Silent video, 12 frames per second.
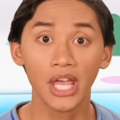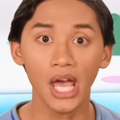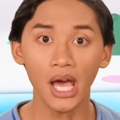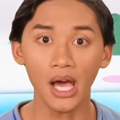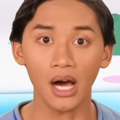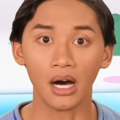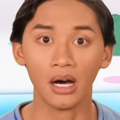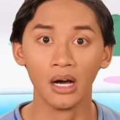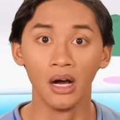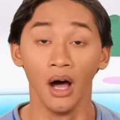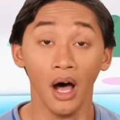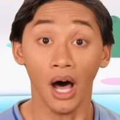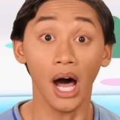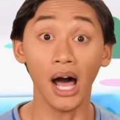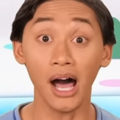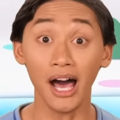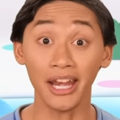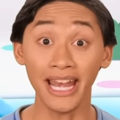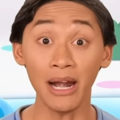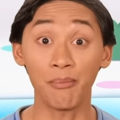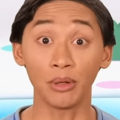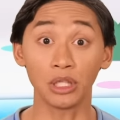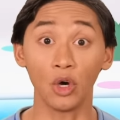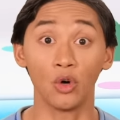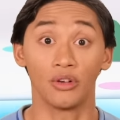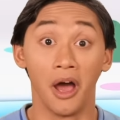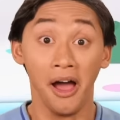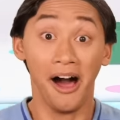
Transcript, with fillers: Yeah, a hot air balloon!